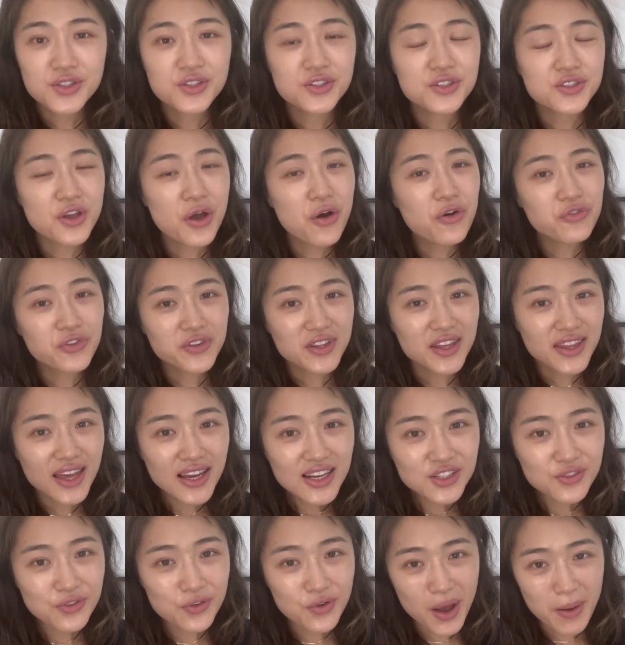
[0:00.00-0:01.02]
So for the
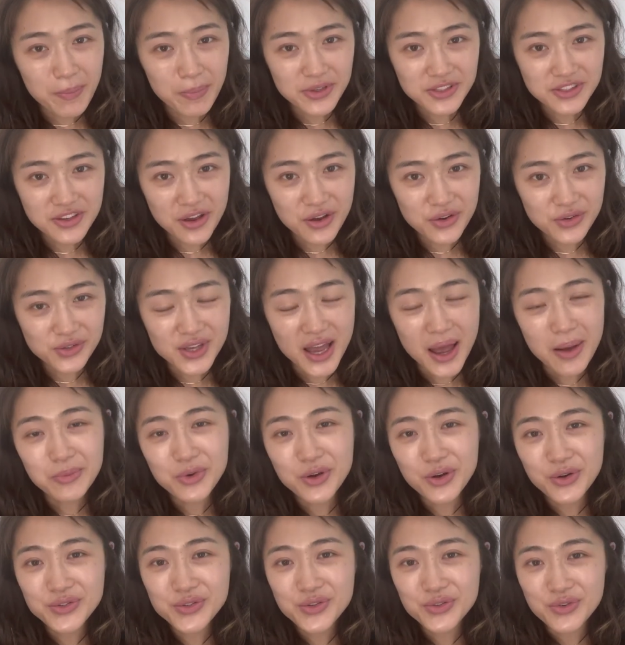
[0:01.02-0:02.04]
next few episodes, I'm
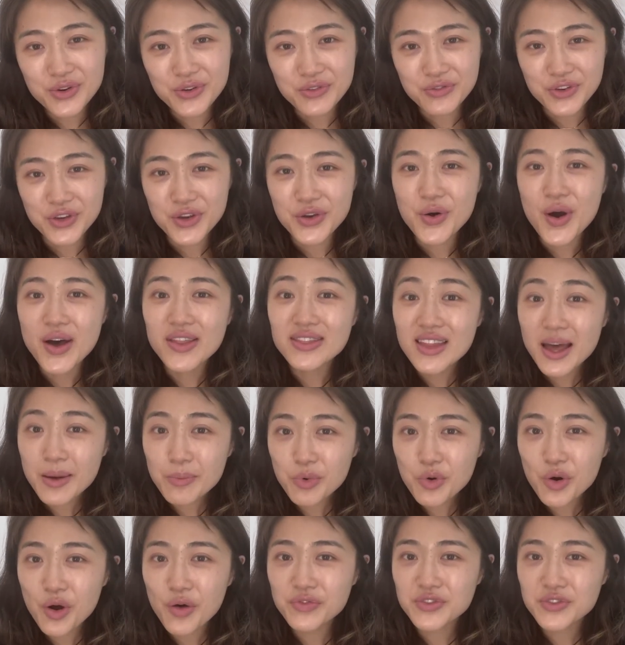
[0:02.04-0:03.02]
going to review a number